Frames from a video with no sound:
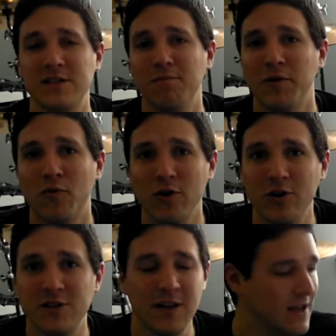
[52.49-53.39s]
in simpler
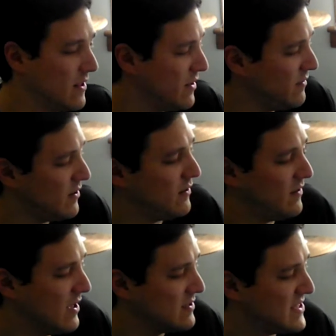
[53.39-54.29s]
words, this
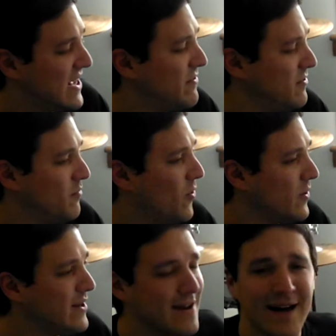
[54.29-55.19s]
is
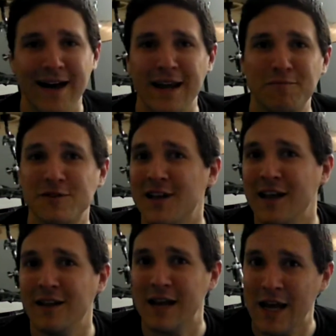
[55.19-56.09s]
7.9%
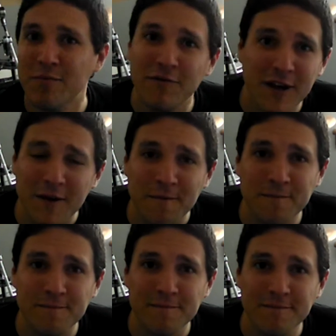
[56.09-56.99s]
ABV.
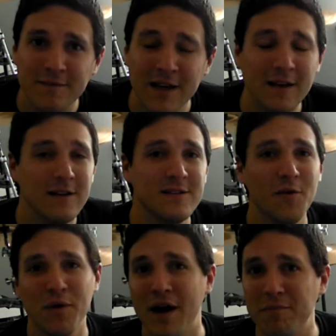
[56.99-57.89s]

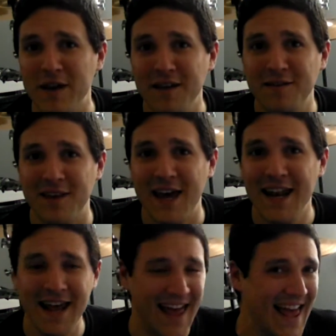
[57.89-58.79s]
So with that being
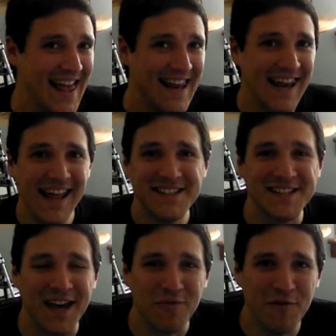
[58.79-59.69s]
said, let's
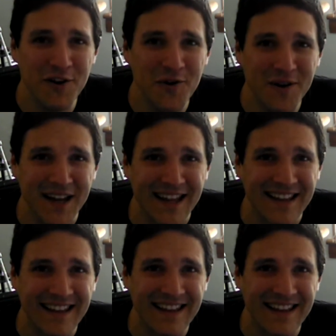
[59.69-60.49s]
get reviewing.